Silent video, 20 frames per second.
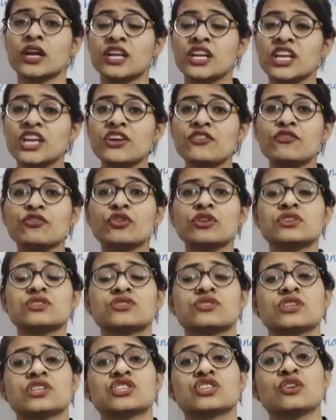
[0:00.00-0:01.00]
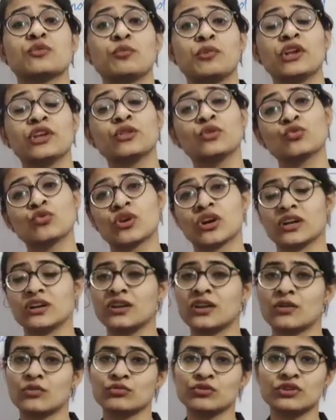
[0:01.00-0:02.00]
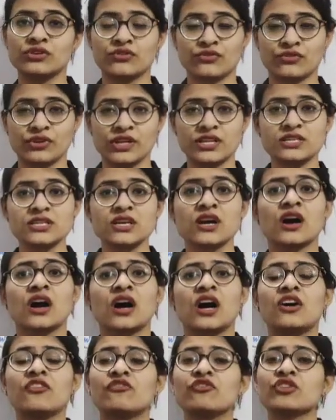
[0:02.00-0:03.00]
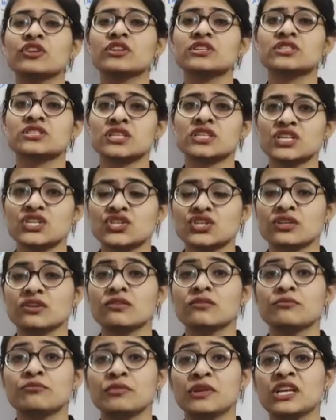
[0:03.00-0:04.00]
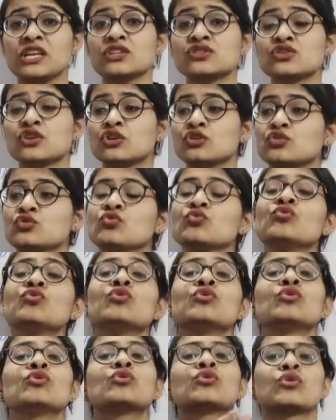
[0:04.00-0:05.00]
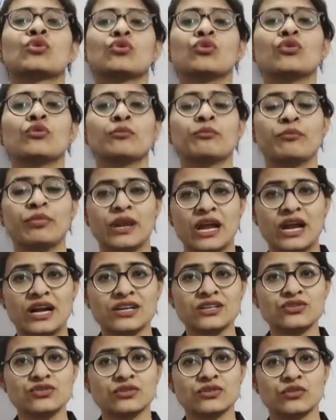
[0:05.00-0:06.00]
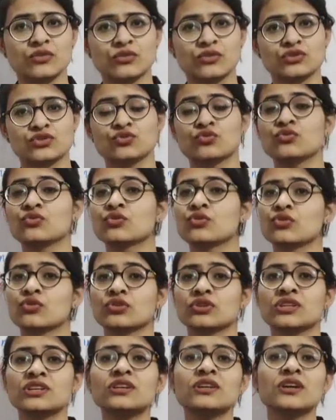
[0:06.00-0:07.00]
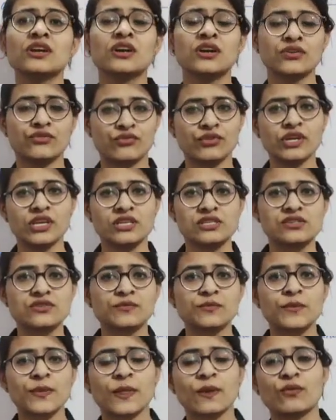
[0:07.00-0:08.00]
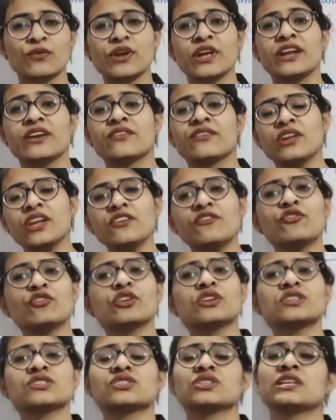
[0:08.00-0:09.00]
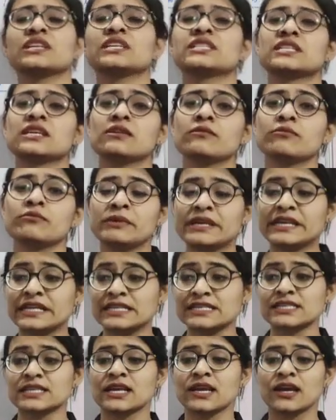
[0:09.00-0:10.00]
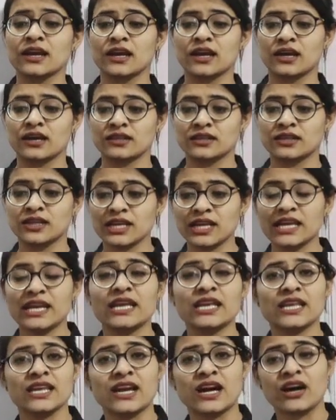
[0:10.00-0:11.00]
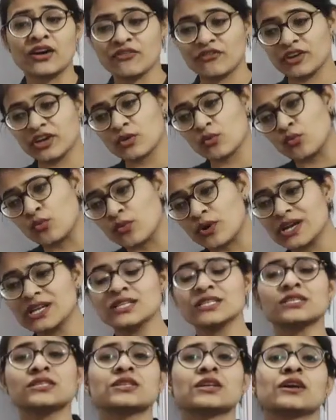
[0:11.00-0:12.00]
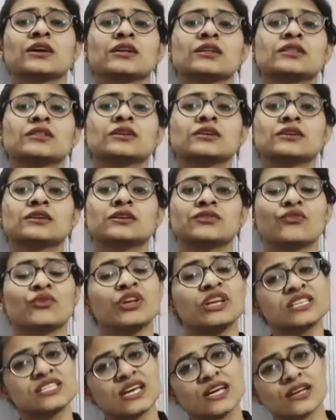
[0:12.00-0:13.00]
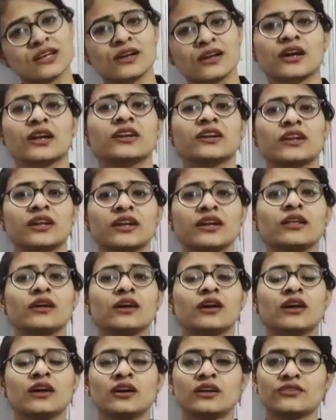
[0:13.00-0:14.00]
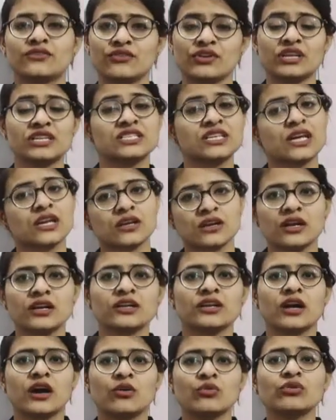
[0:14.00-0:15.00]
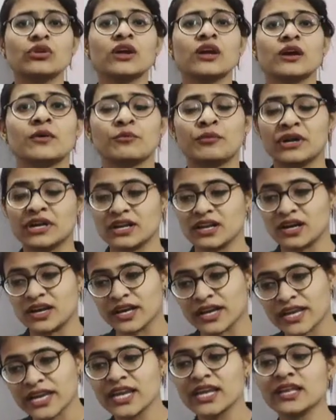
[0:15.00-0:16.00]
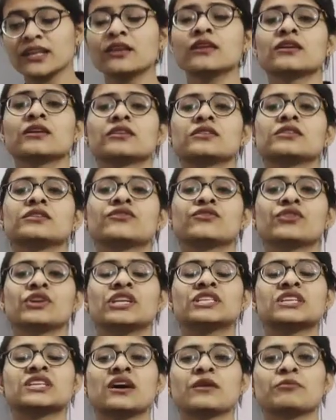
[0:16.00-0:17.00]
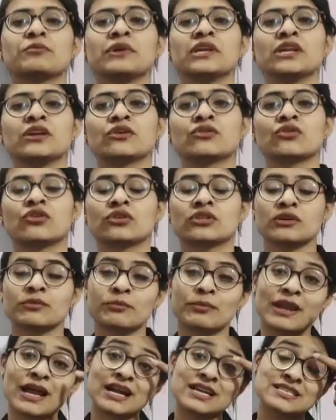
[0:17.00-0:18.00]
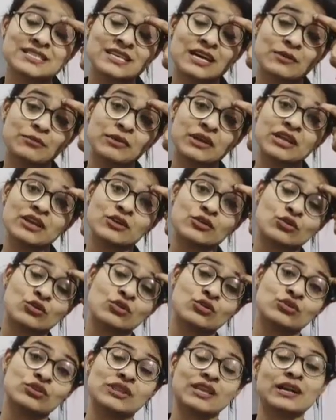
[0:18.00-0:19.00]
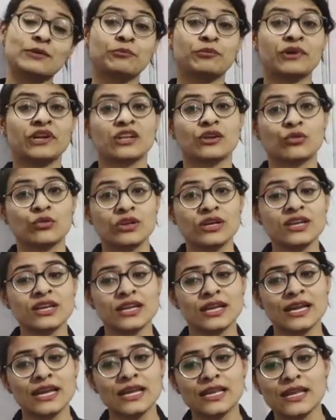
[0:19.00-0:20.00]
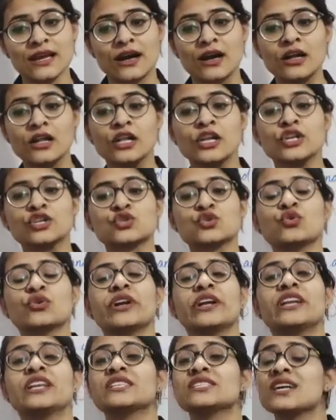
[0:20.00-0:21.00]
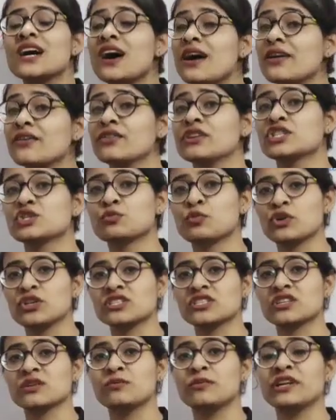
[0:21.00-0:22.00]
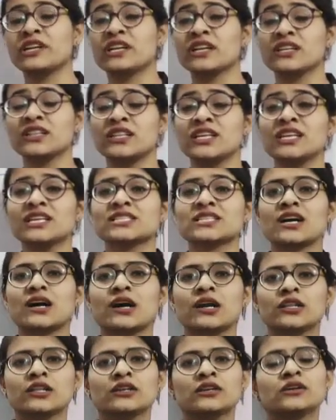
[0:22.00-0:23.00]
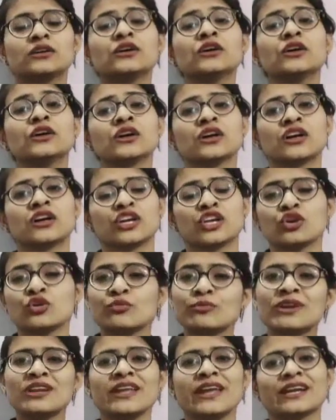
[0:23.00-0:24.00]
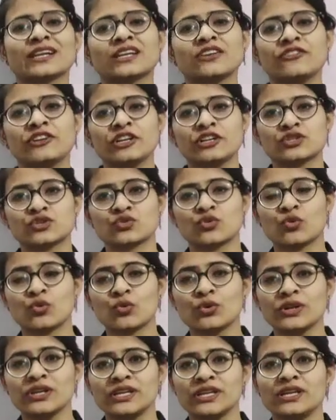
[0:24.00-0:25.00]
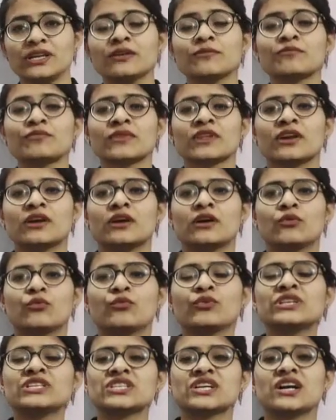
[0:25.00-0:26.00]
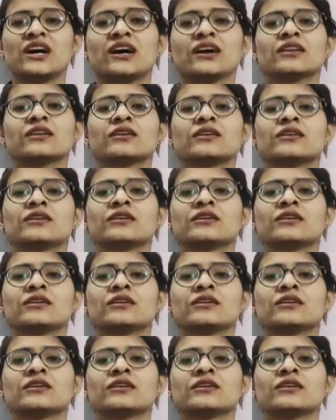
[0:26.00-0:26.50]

Deforestation means to cut down the trees, afforestation means to grow plants or to grow the trees. Okay, and reforestation means the area where once the trees are cut down, but again the trees are being grown, the plants are being grown on that particular area. So it is our responsibility. These are the human activities only which are